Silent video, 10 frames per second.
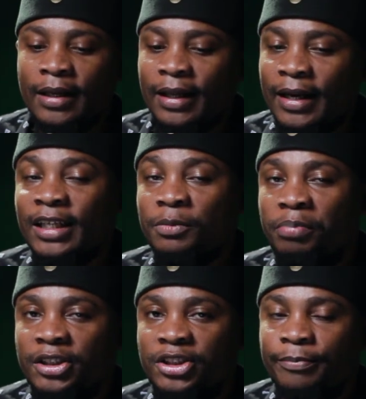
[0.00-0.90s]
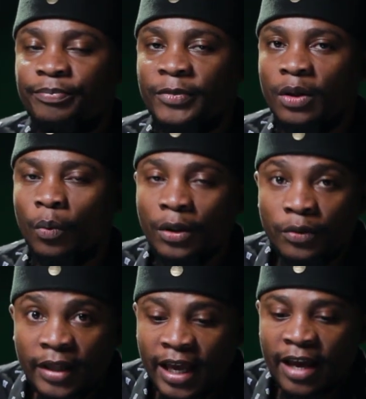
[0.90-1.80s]
The next picture, what
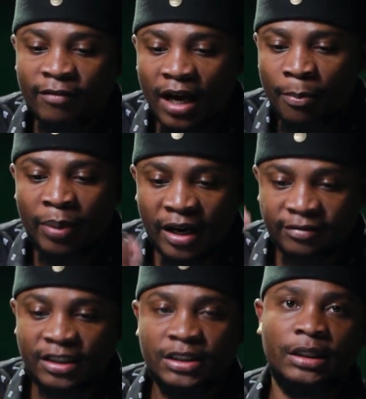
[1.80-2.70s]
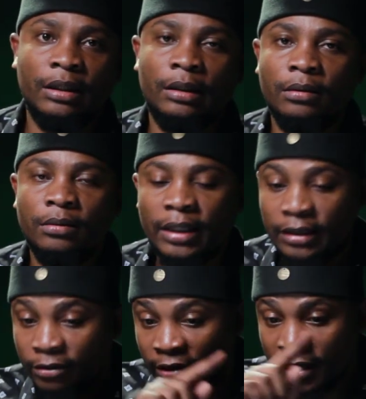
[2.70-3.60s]
do they have above this girl?
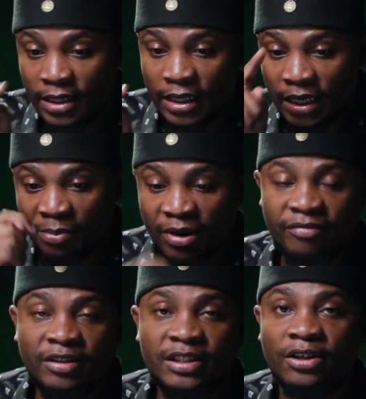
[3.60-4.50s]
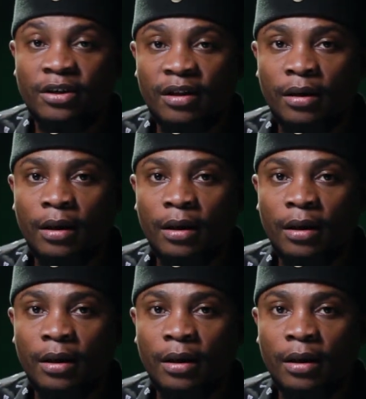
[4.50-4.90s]
That green thing above this girl.